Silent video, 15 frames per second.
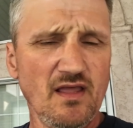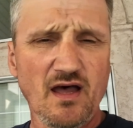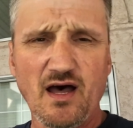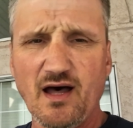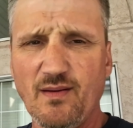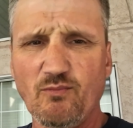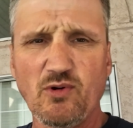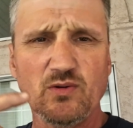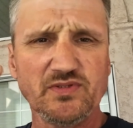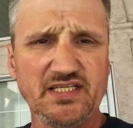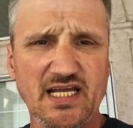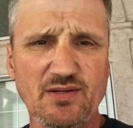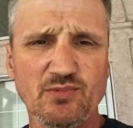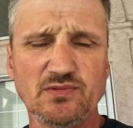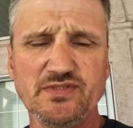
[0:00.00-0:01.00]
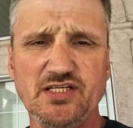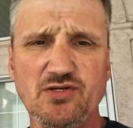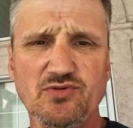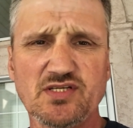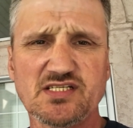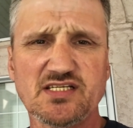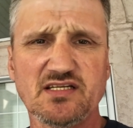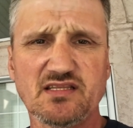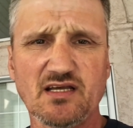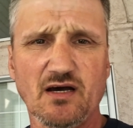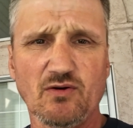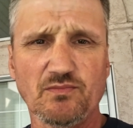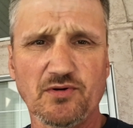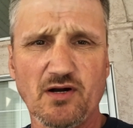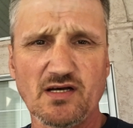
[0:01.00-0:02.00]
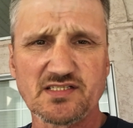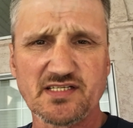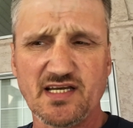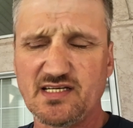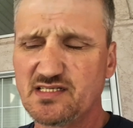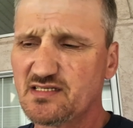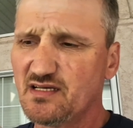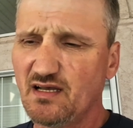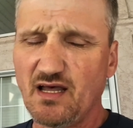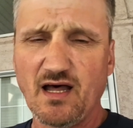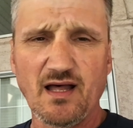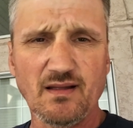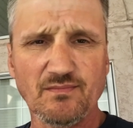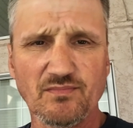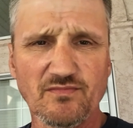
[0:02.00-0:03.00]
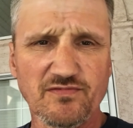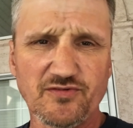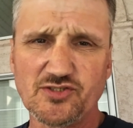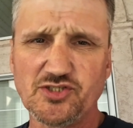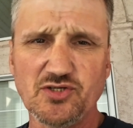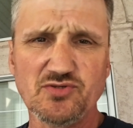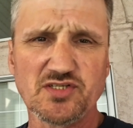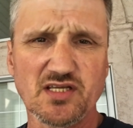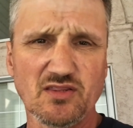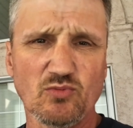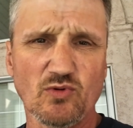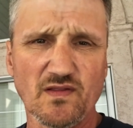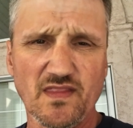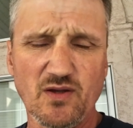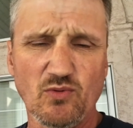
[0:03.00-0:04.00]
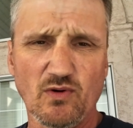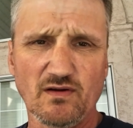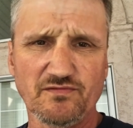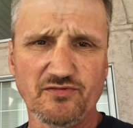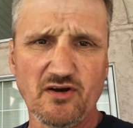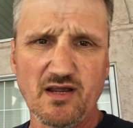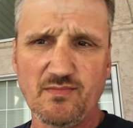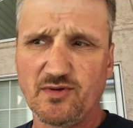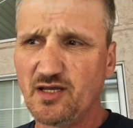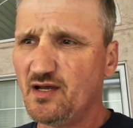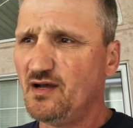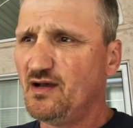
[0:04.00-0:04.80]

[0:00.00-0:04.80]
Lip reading: when we do the sit down process for choosing the one they want framed.